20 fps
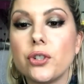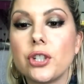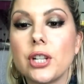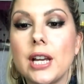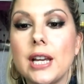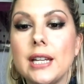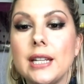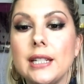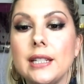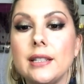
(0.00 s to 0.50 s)

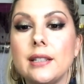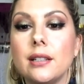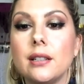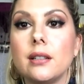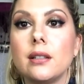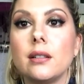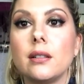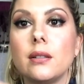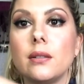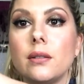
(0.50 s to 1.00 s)
shade,
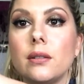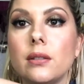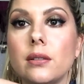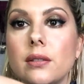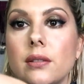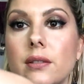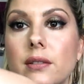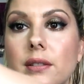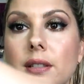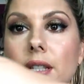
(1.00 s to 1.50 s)

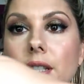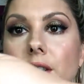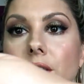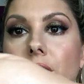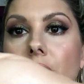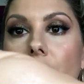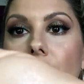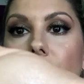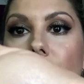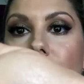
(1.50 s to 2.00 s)
skin
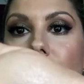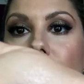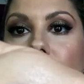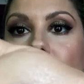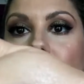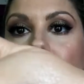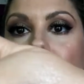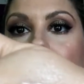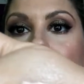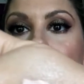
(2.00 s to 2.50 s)
tone.
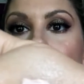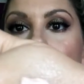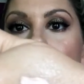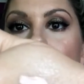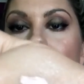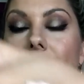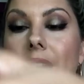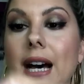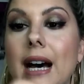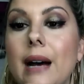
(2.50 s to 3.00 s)

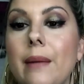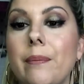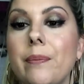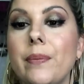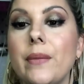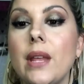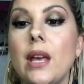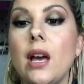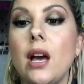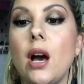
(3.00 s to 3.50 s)
Look at that.
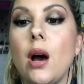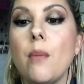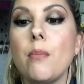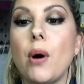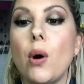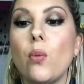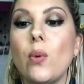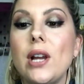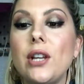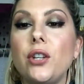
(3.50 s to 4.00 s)

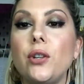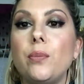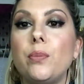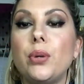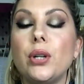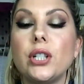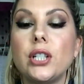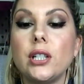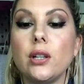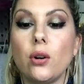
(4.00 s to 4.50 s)
But when you
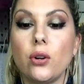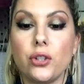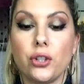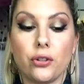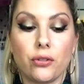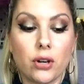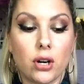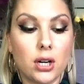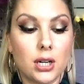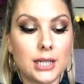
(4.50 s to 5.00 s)
put it on
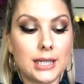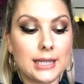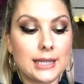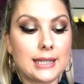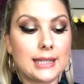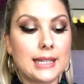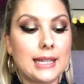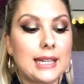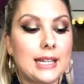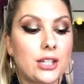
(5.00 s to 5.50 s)
your
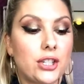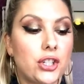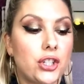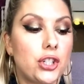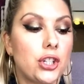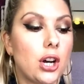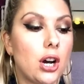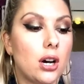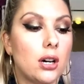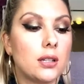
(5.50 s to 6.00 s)
eyes, it
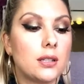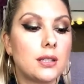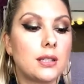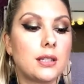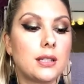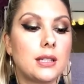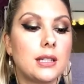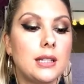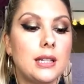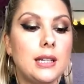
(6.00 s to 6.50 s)

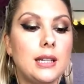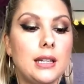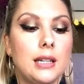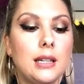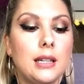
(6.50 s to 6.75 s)
just